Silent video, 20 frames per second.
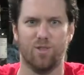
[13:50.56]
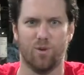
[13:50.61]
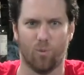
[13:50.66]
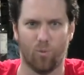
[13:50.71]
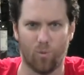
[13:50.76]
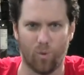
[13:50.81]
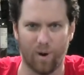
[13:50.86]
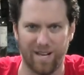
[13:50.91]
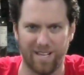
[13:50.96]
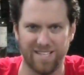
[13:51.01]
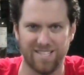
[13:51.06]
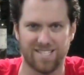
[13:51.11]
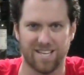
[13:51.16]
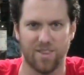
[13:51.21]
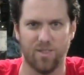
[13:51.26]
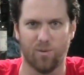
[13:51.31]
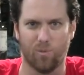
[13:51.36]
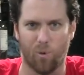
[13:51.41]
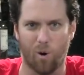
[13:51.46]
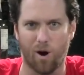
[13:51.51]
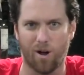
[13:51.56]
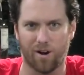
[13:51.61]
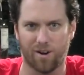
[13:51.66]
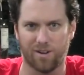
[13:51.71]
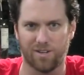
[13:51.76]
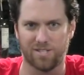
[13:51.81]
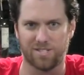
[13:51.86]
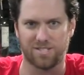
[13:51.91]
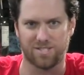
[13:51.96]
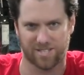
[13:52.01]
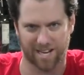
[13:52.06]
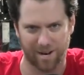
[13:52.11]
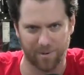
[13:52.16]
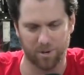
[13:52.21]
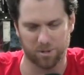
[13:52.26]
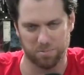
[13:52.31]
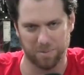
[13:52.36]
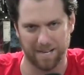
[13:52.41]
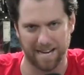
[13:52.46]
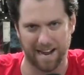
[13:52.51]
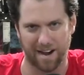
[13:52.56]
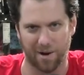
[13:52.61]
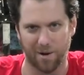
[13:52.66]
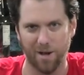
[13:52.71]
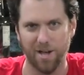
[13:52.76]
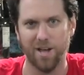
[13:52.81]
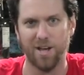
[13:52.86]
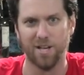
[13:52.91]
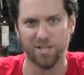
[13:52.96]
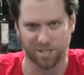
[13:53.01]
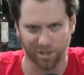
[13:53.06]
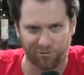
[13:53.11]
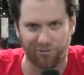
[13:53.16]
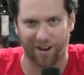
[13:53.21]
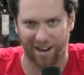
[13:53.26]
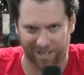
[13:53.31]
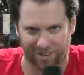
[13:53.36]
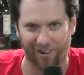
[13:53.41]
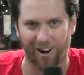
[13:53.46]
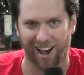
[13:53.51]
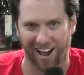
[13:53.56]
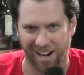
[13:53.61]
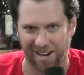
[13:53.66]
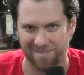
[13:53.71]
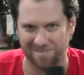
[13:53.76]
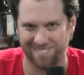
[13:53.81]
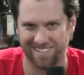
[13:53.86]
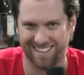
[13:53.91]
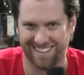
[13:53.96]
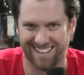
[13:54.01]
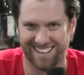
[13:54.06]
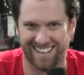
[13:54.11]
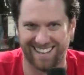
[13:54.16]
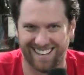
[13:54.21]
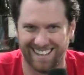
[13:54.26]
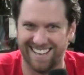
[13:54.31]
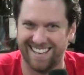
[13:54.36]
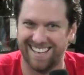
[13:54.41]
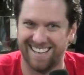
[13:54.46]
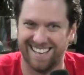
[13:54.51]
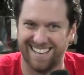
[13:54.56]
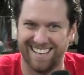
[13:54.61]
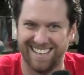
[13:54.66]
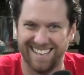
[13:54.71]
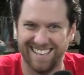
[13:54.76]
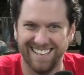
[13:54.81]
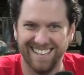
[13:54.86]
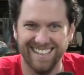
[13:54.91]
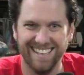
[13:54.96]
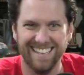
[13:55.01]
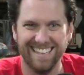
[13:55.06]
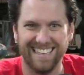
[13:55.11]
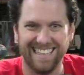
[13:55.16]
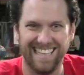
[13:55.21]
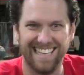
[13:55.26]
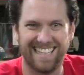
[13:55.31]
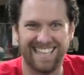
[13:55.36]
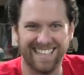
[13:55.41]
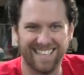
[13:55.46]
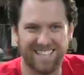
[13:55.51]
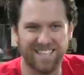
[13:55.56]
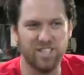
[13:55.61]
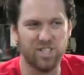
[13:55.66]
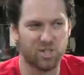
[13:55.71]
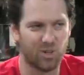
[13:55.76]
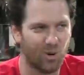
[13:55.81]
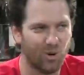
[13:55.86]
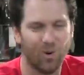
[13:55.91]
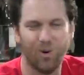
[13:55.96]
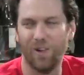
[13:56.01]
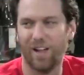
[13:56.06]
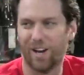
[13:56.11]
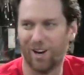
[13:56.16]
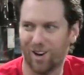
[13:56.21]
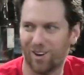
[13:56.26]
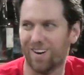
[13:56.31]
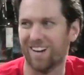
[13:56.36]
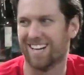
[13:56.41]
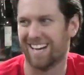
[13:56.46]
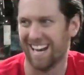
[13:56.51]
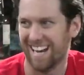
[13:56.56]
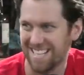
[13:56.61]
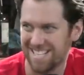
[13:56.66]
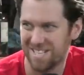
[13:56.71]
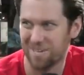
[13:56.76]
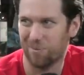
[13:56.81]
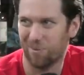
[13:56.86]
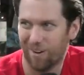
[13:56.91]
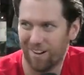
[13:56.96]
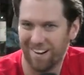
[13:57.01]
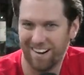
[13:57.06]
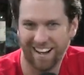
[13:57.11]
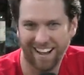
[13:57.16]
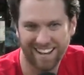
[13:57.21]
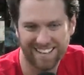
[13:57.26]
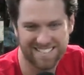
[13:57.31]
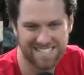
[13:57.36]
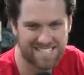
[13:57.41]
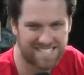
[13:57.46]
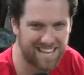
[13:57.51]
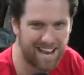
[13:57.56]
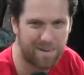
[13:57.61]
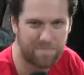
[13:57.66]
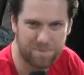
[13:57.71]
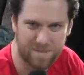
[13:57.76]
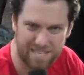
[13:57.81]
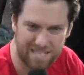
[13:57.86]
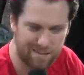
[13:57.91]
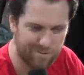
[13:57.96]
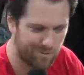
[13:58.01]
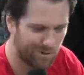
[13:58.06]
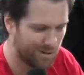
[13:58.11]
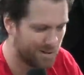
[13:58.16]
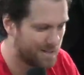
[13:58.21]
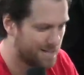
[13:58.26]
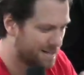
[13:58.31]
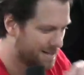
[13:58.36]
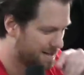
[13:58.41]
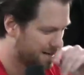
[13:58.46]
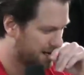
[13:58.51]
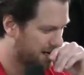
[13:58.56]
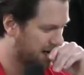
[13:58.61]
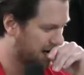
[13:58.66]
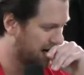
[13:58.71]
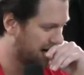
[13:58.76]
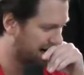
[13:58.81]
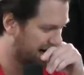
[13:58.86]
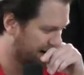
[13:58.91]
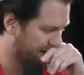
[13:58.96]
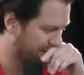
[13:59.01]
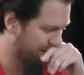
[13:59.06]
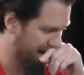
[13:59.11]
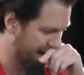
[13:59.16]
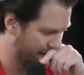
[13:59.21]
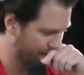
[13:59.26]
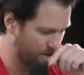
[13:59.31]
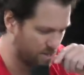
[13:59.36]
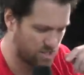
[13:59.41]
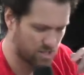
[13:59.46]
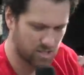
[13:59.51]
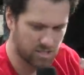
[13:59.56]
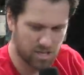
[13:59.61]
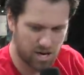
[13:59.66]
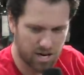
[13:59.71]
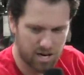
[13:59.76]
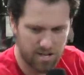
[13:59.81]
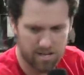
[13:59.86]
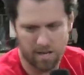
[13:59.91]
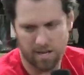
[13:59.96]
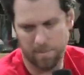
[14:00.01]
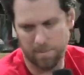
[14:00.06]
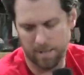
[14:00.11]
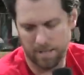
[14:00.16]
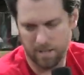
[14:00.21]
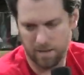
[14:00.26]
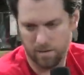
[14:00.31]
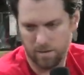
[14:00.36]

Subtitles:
winds and the waters. Say it with me now. To fight crime. He can control like hurricanes and whatnot to stop the evil. Man, there's a ton of. I mean,